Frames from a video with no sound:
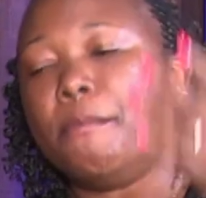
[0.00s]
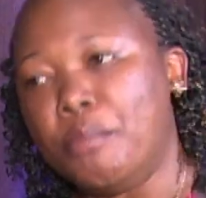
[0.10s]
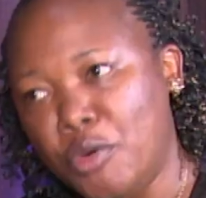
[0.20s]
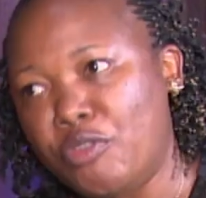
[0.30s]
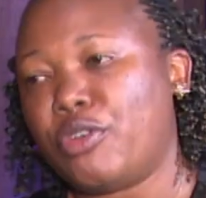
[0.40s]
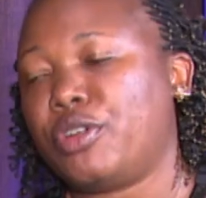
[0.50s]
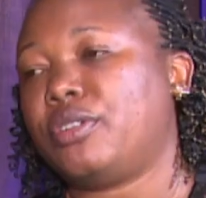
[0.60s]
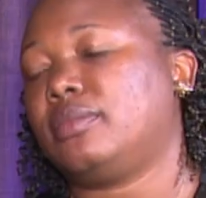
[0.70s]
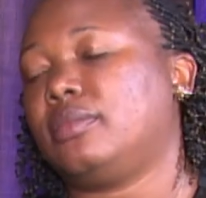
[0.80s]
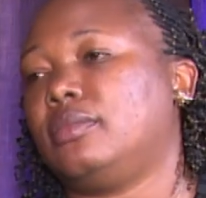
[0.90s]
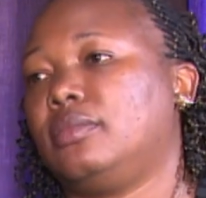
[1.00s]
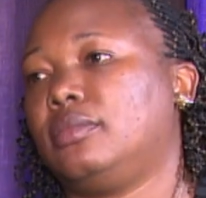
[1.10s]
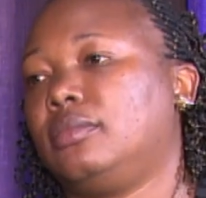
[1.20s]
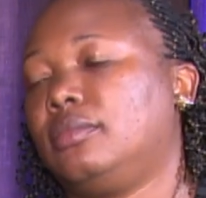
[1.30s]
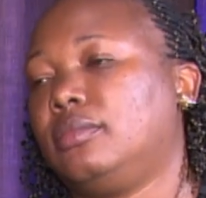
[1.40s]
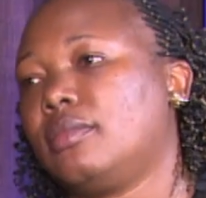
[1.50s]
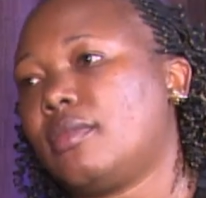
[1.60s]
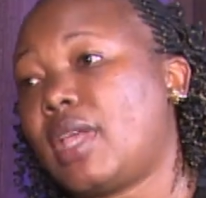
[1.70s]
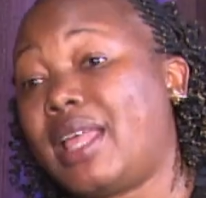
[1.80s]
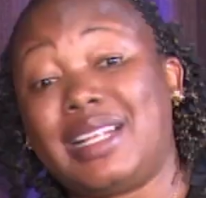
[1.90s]
move on.
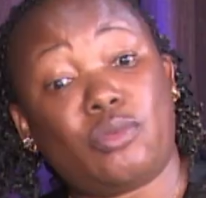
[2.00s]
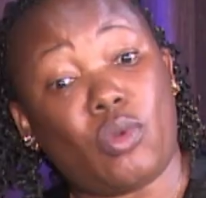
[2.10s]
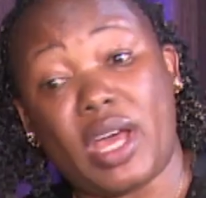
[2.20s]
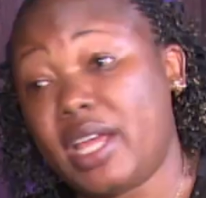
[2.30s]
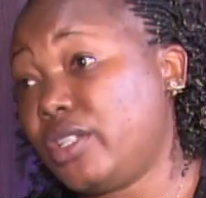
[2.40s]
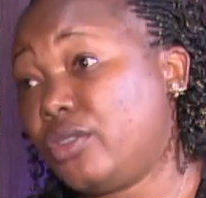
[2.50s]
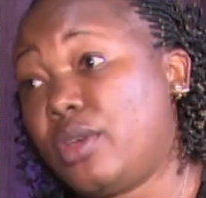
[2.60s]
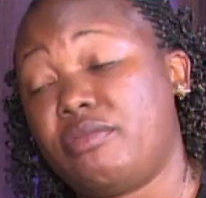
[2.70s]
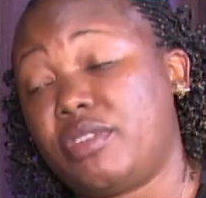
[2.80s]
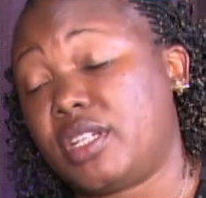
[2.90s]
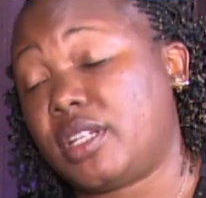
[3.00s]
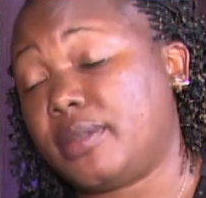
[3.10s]
And that's what I do every